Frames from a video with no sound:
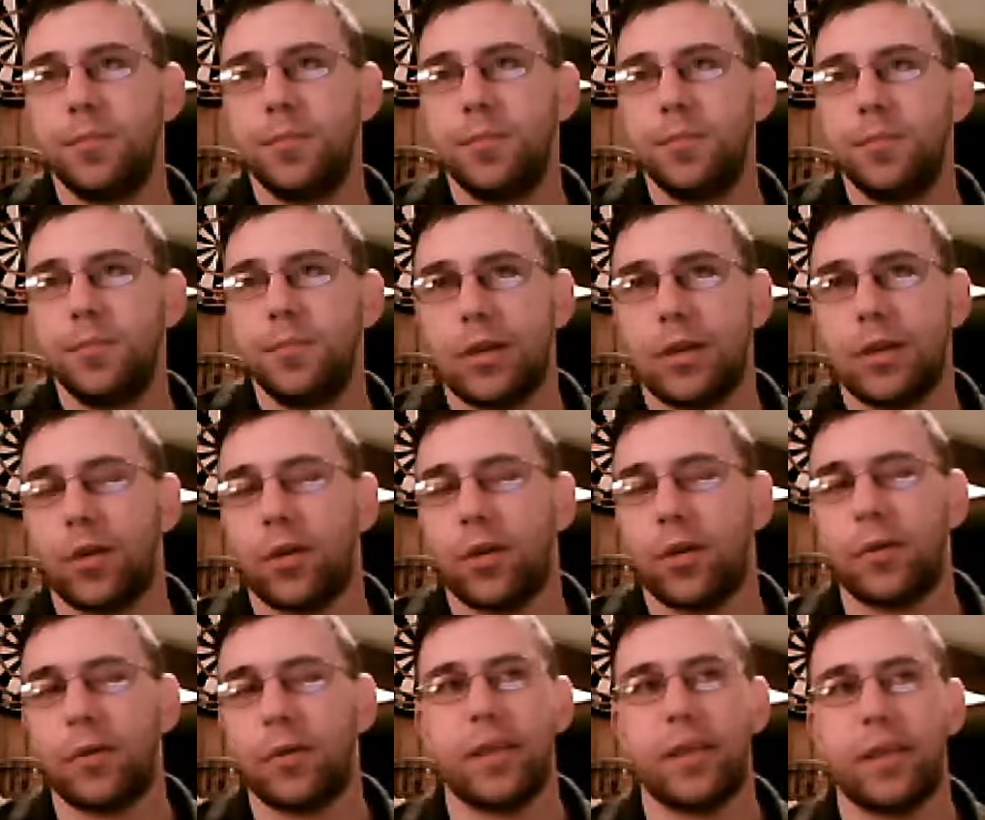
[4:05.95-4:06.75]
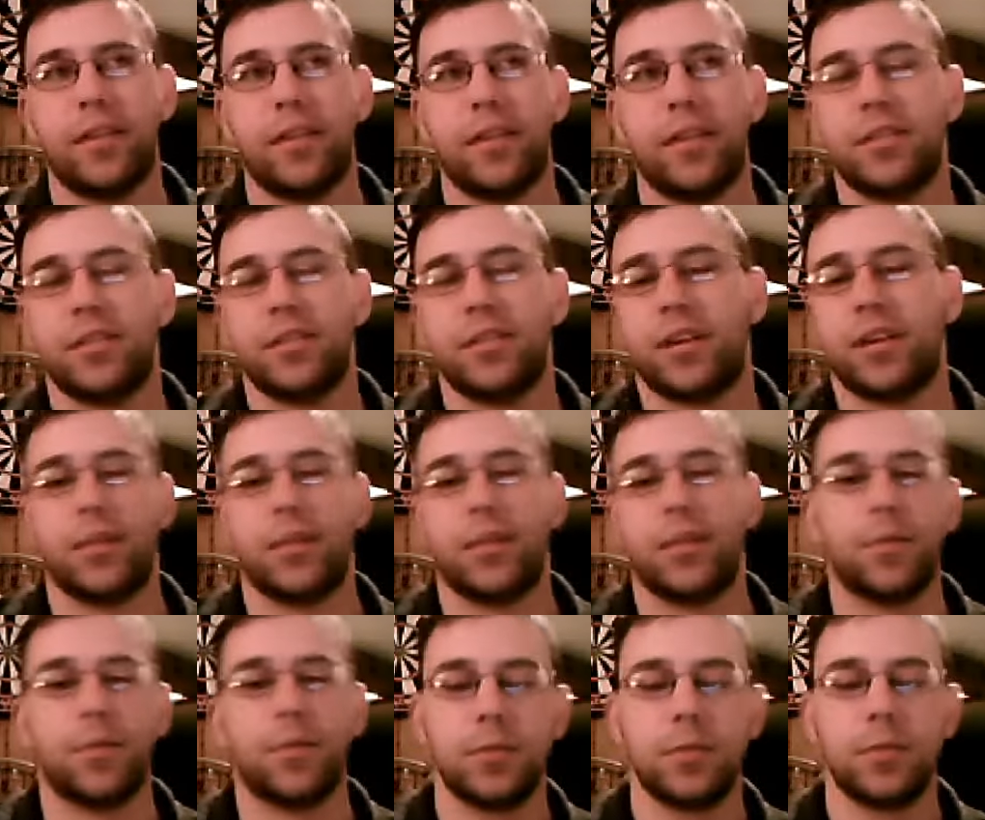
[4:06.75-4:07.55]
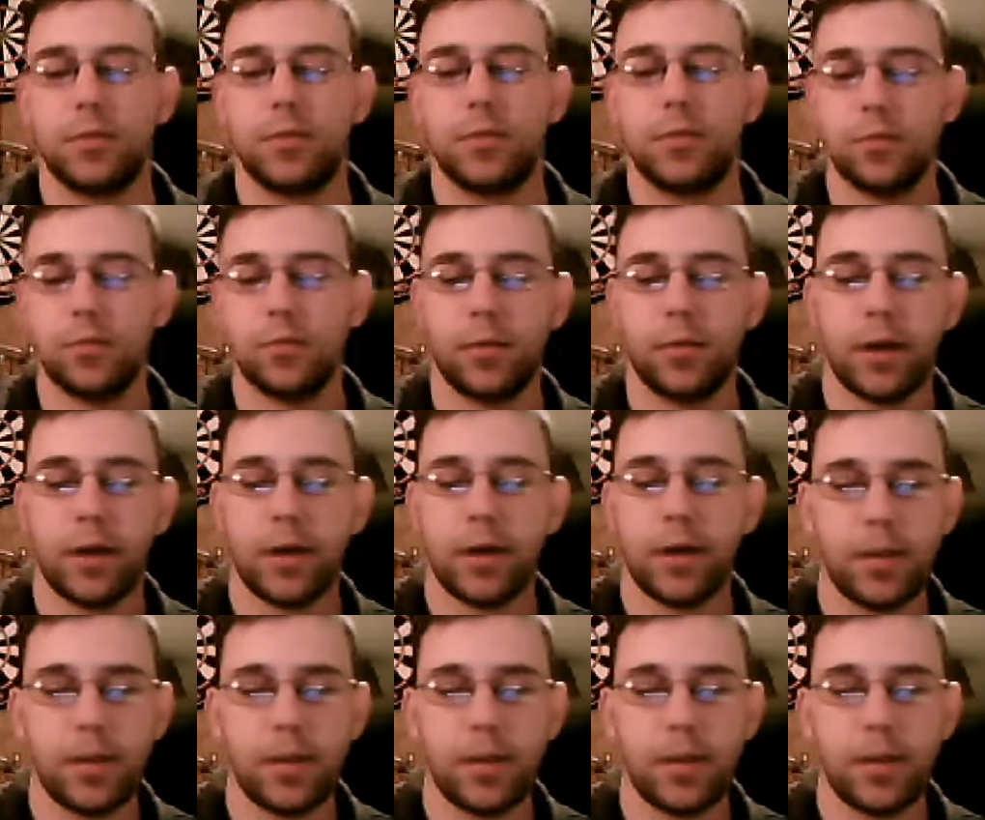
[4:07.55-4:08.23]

and they'll tell you. Okay.